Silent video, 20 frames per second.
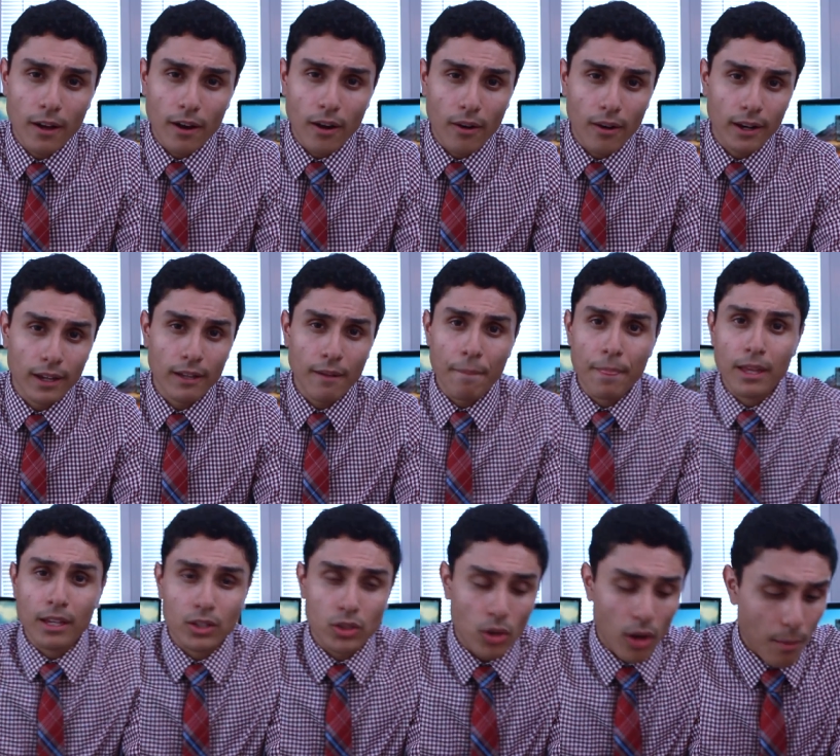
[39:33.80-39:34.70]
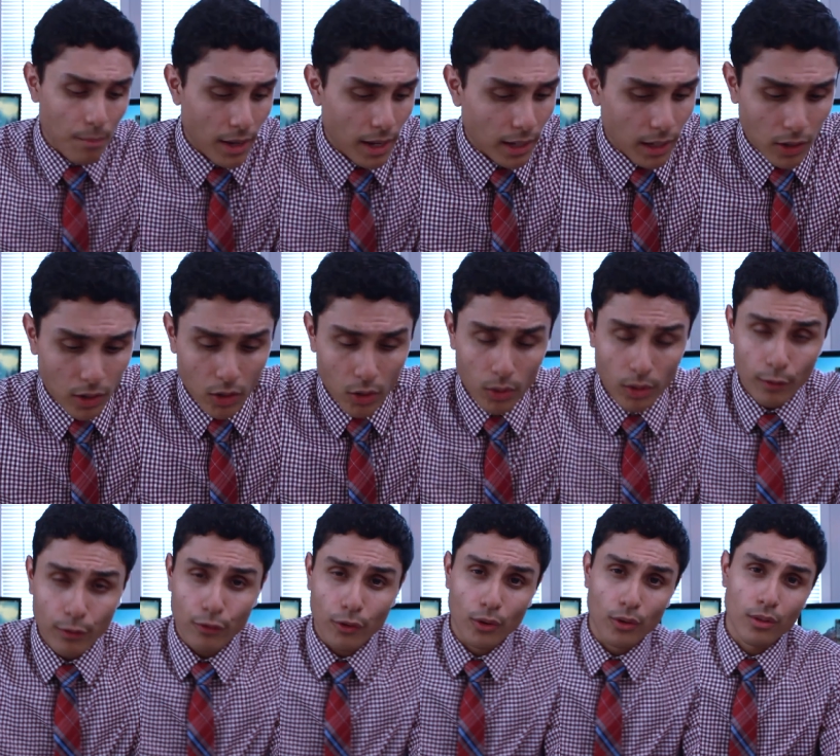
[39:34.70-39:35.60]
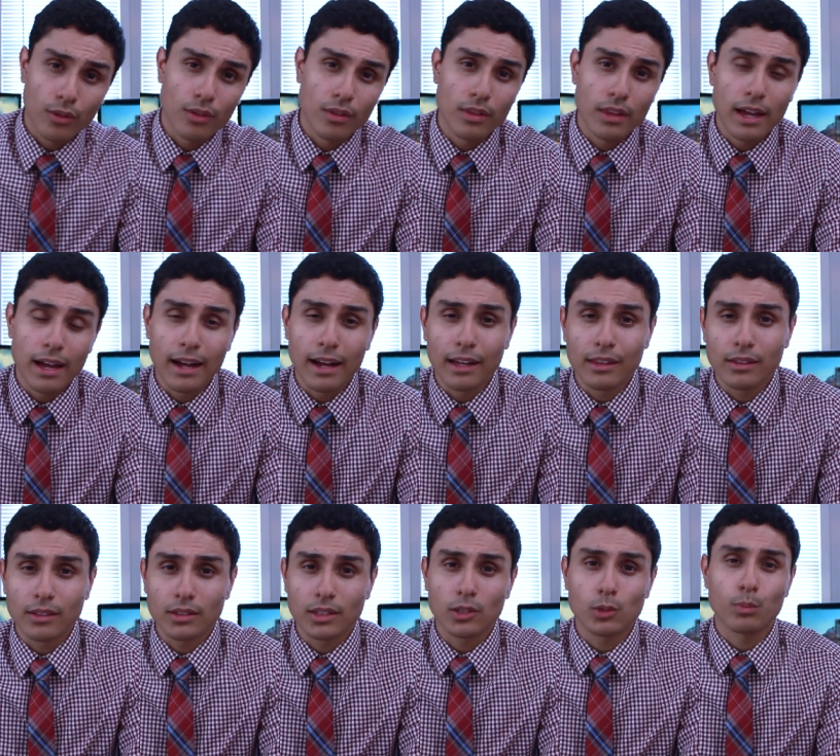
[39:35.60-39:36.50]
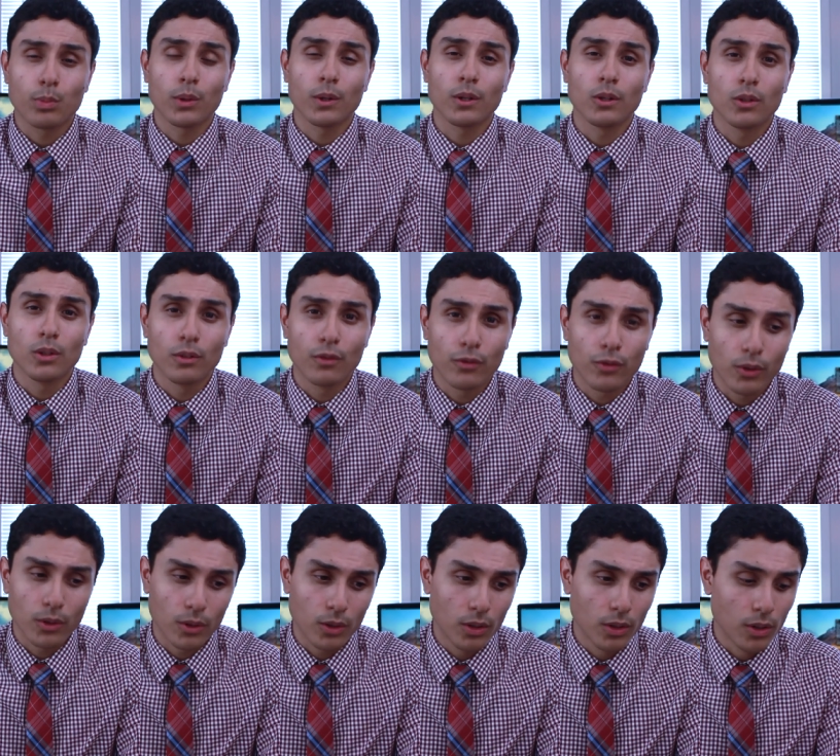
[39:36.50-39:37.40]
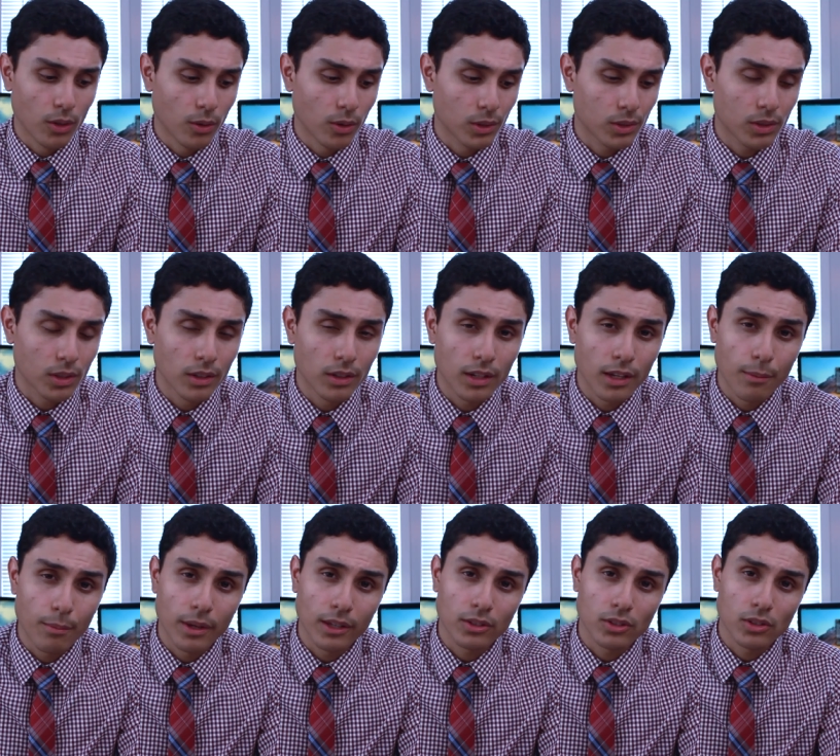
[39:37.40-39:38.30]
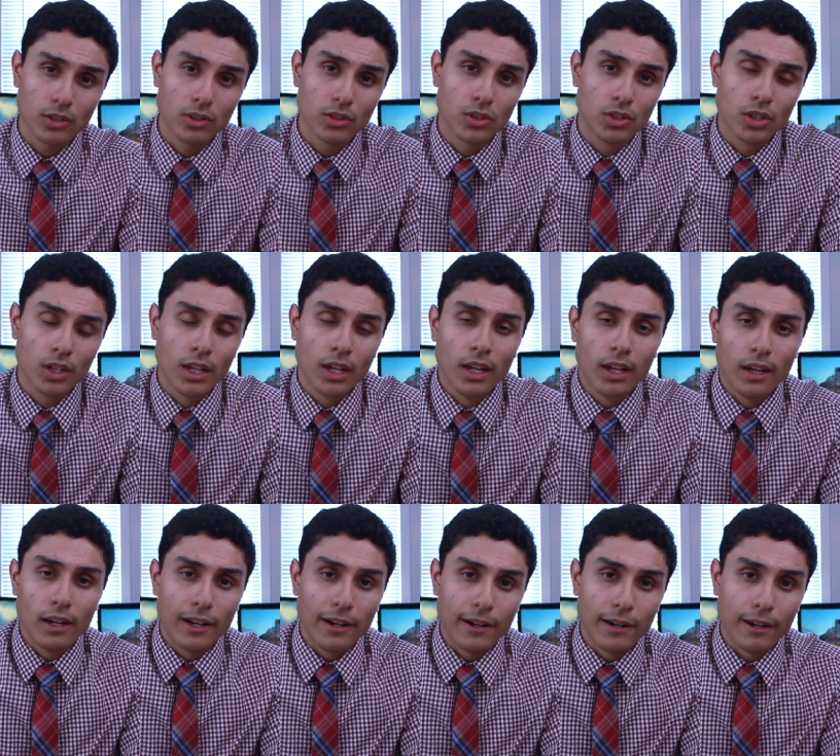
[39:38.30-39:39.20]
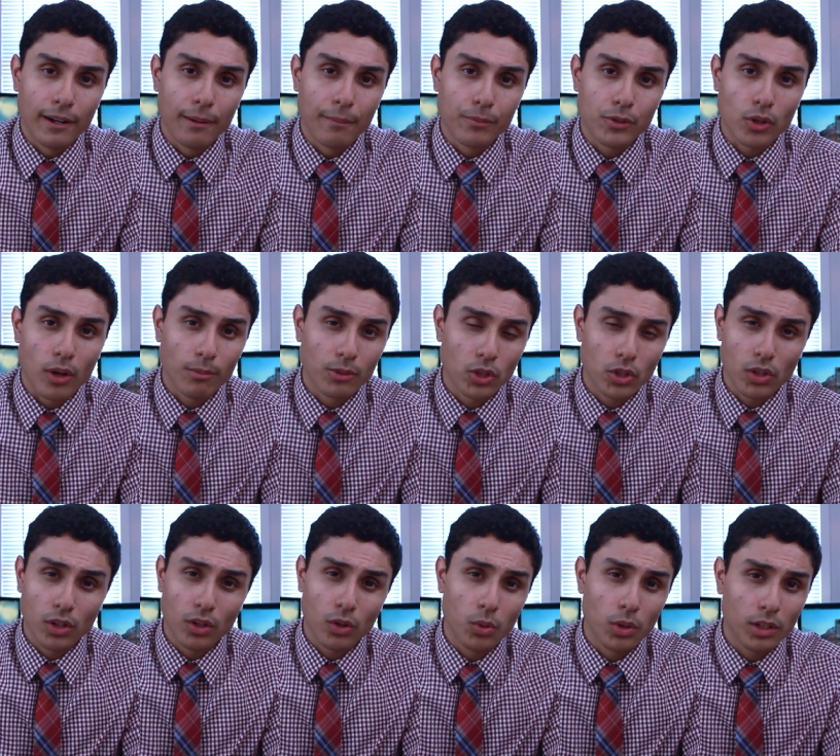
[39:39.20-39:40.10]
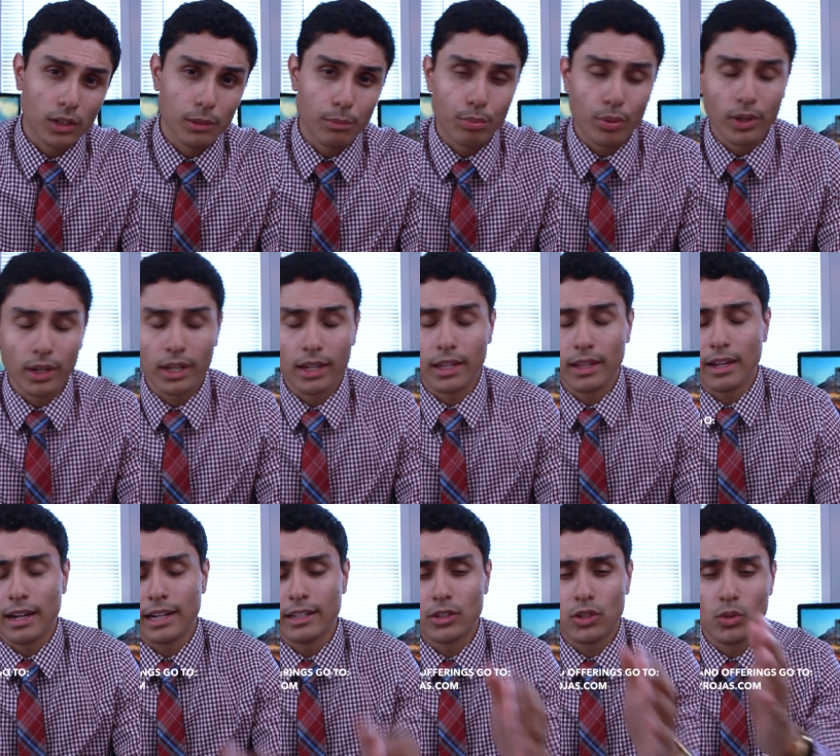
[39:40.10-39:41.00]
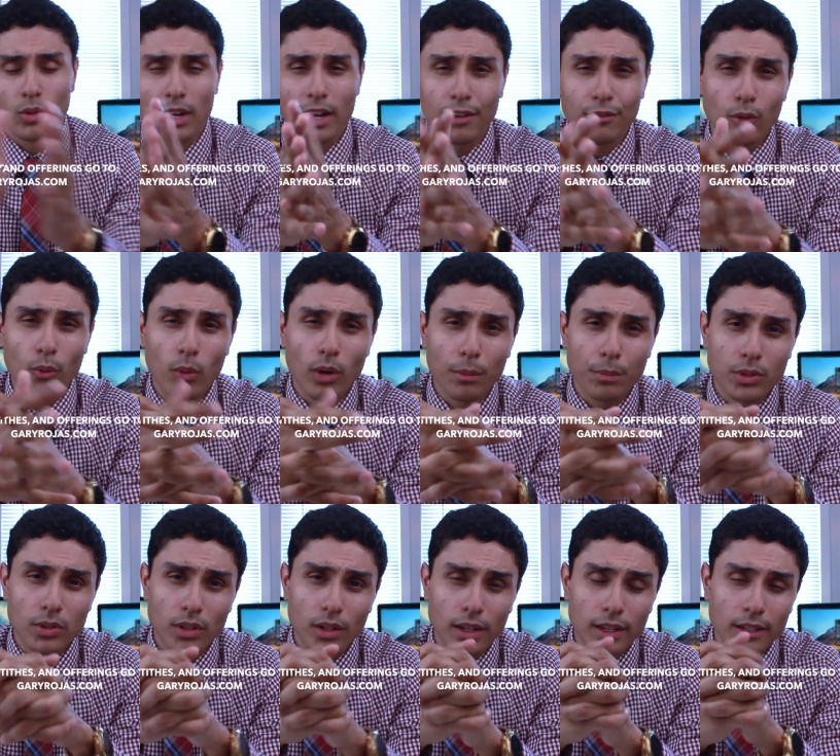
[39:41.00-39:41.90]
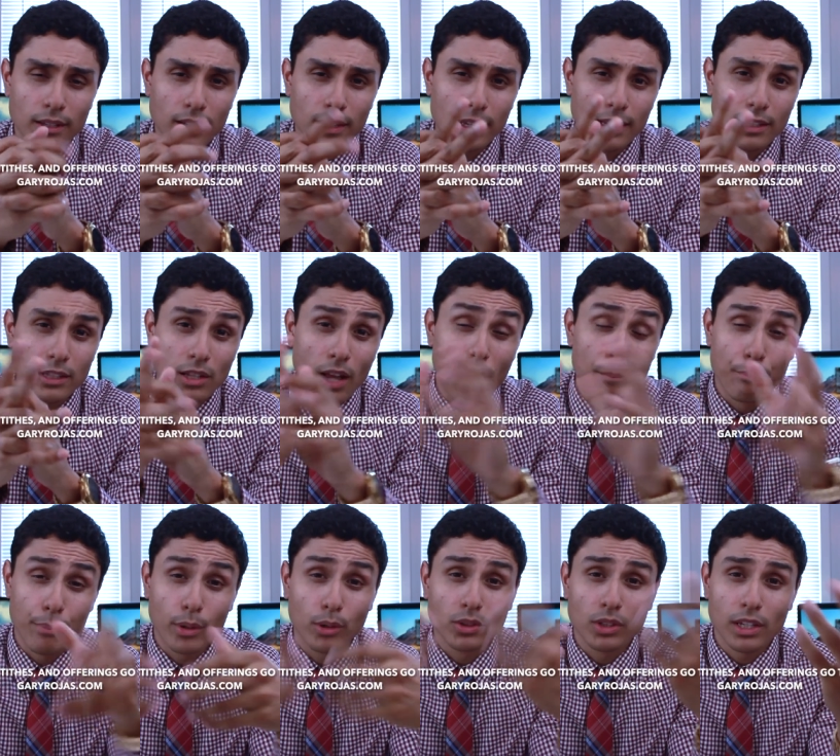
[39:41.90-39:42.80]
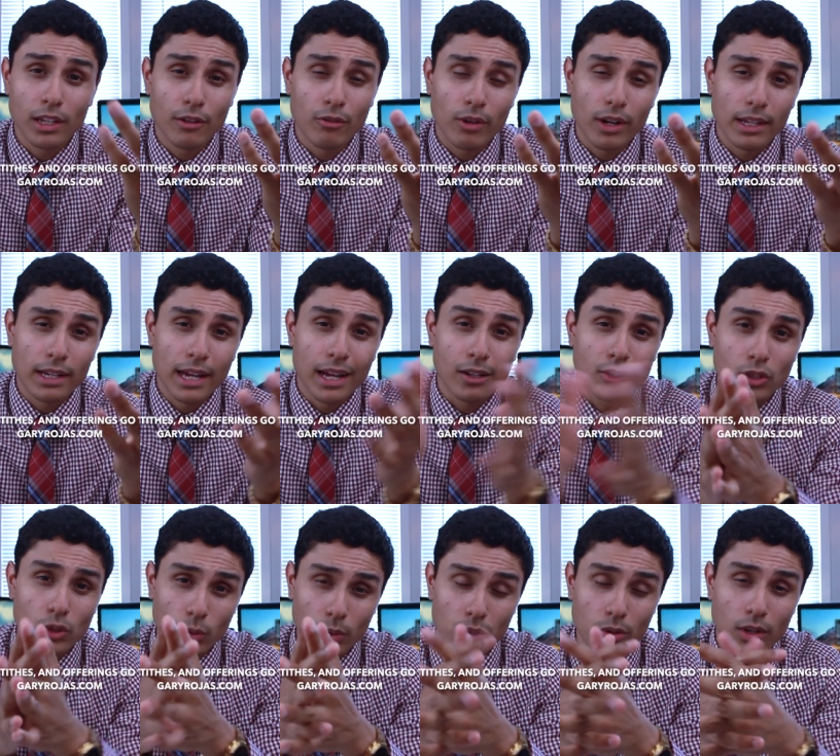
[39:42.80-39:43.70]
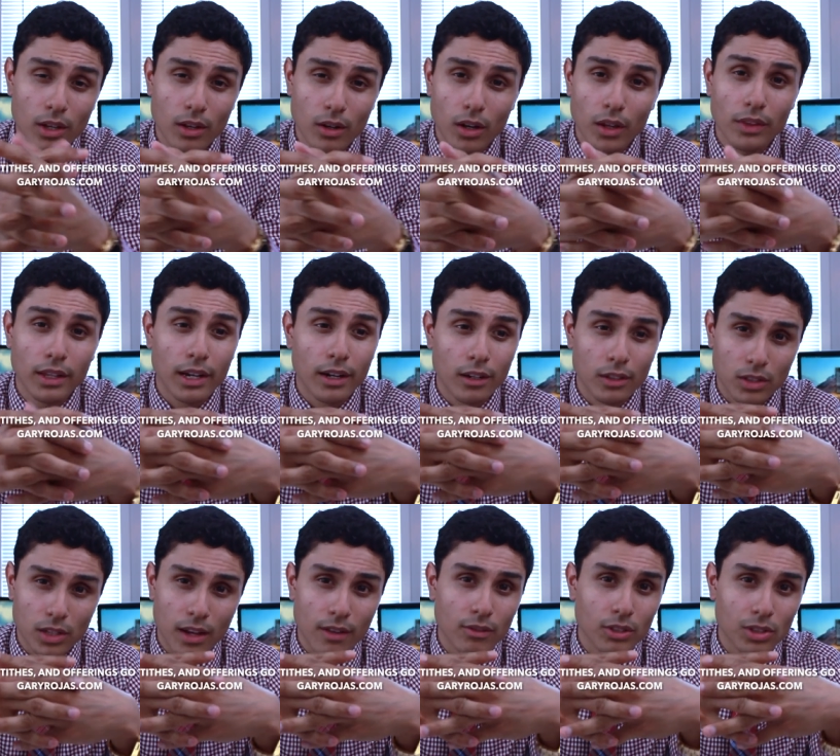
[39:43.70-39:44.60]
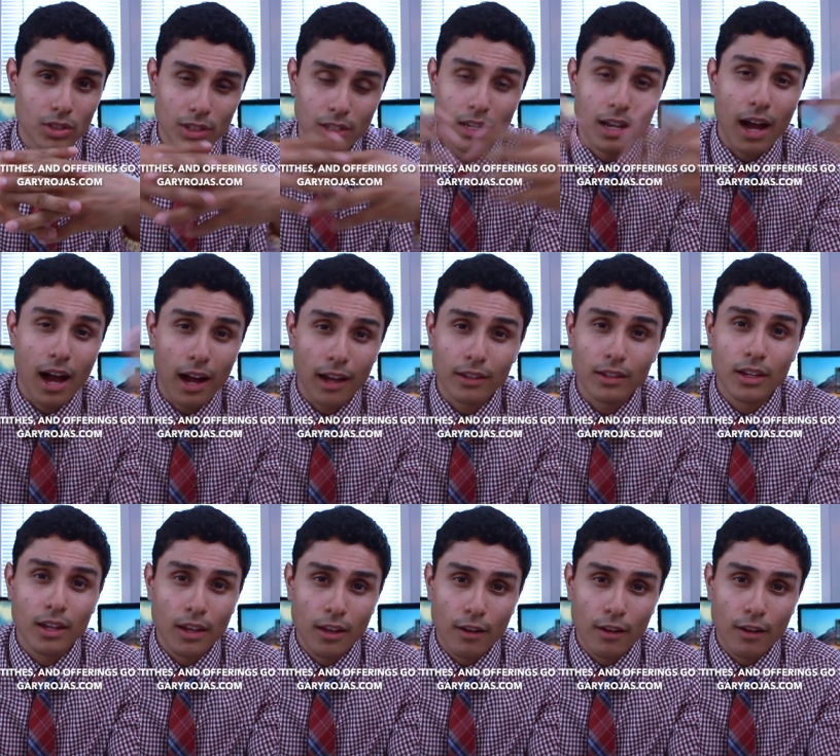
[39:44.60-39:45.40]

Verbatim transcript: all right? So I'm not going to go any further than that. I think that's pretty good for, you know, a Sunday message. Um, so I'm just going to quickly pray. I do have a website. It's I'm building it right now, so when you get on there, it's obviously not